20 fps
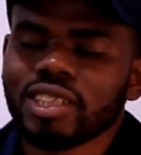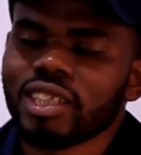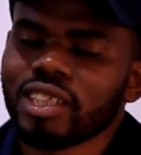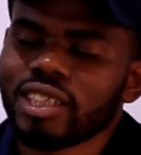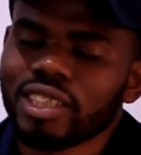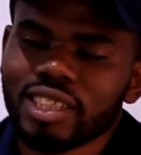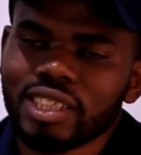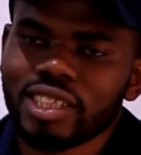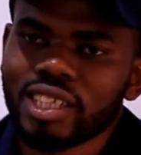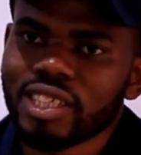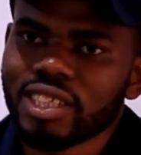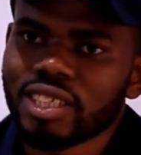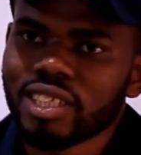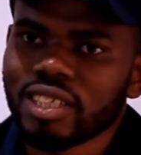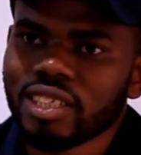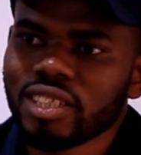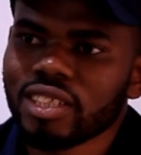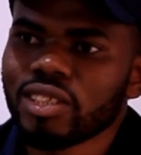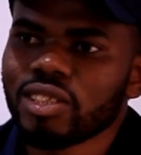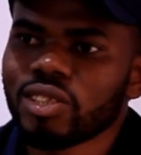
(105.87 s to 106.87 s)
then I
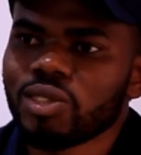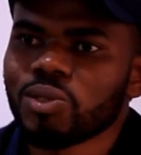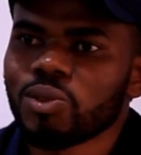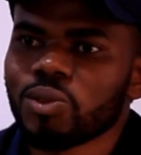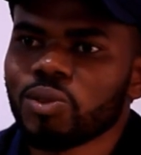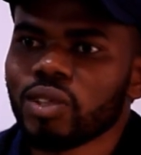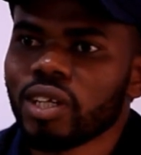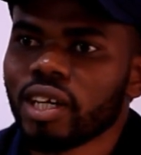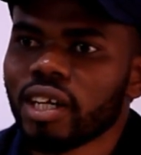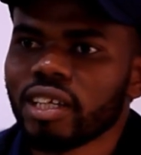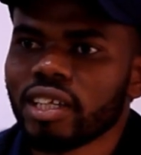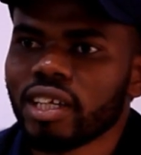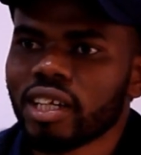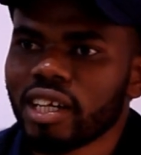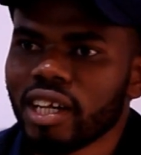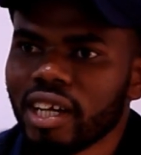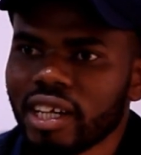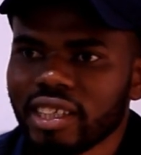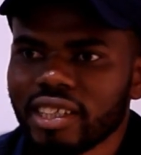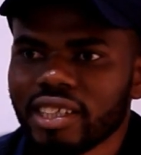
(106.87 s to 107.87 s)
sent it to Career
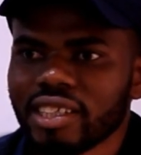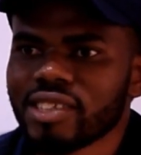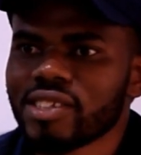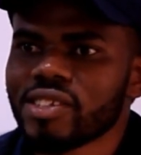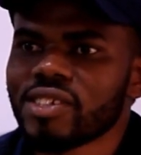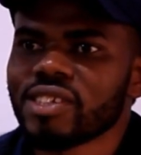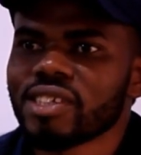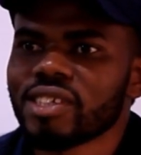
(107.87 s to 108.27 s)
Guidance.